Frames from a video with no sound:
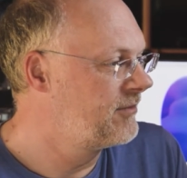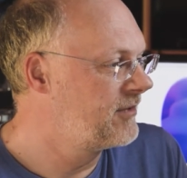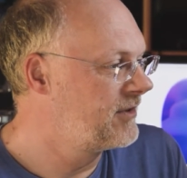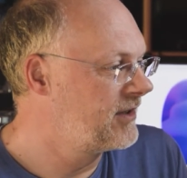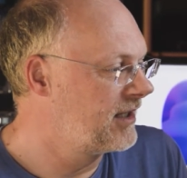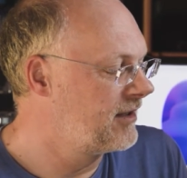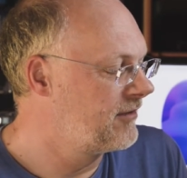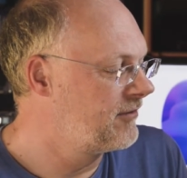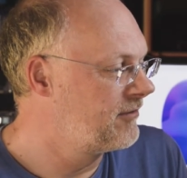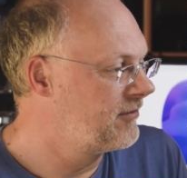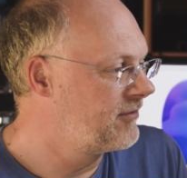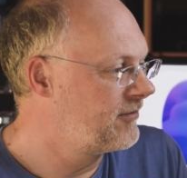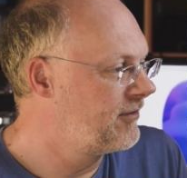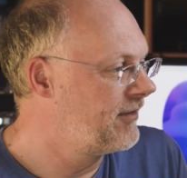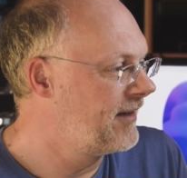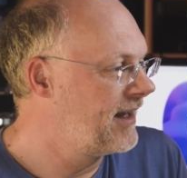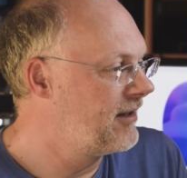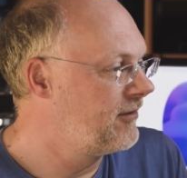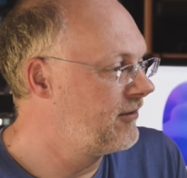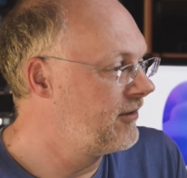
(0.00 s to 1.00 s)
kind of
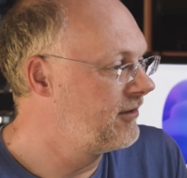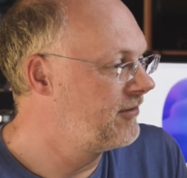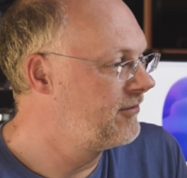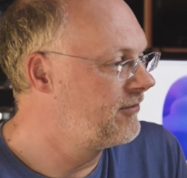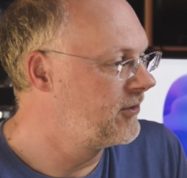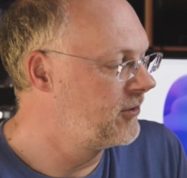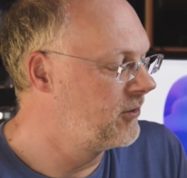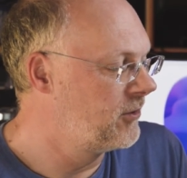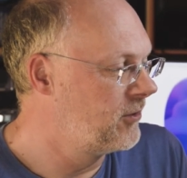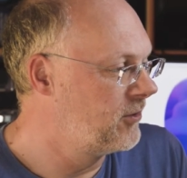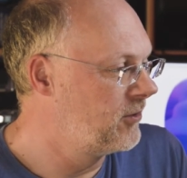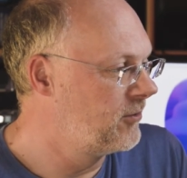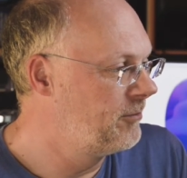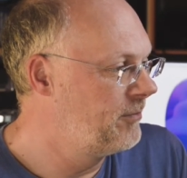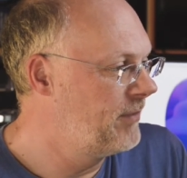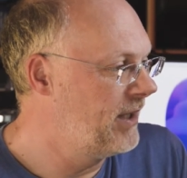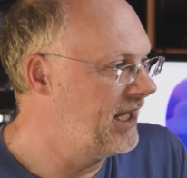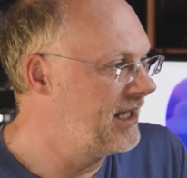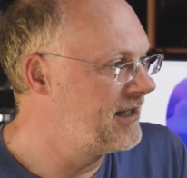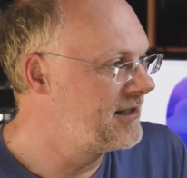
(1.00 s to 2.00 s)
found for
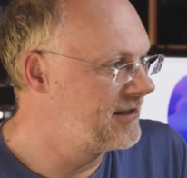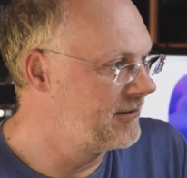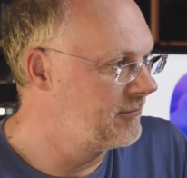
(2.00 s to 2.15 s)
pitch,